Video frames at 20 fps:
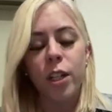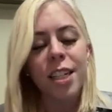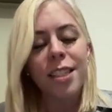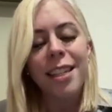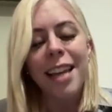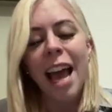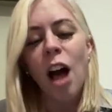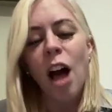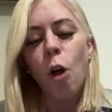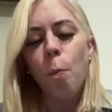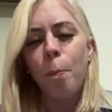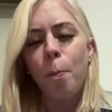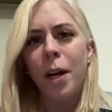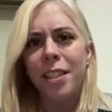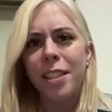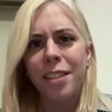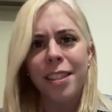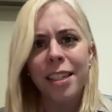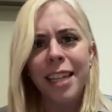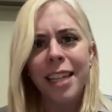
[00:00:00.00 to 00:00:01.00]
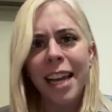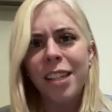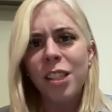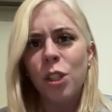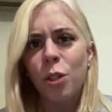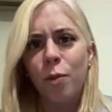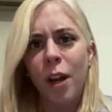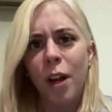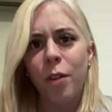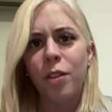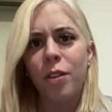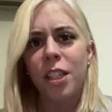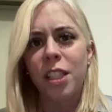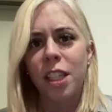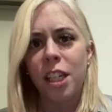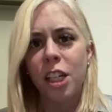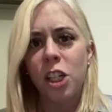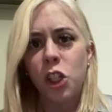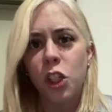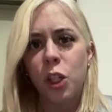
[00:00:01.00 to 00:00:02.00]
It doesn't help us to dance around
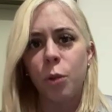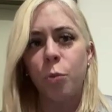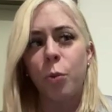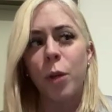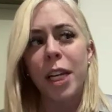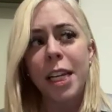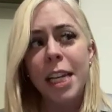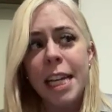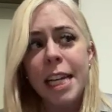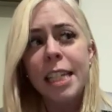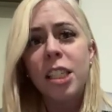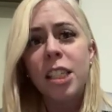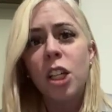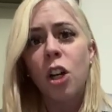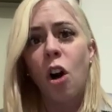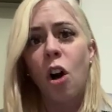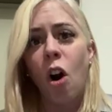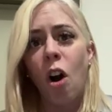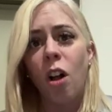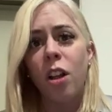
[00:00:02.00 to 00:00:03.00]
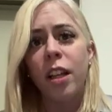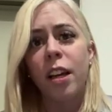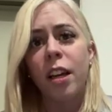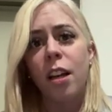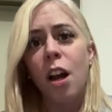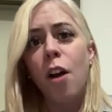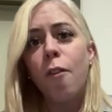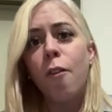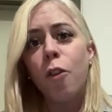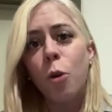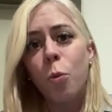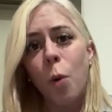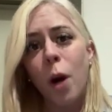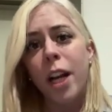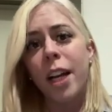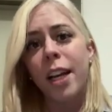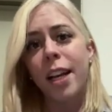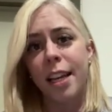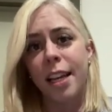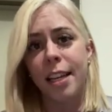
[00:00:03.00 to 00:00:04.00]
this issue. We need to call it for
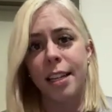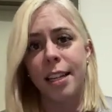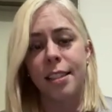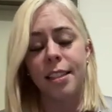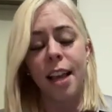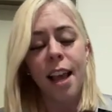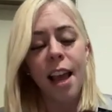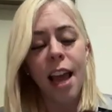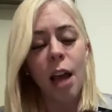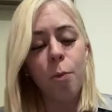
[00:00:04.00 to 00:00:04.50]
what it is.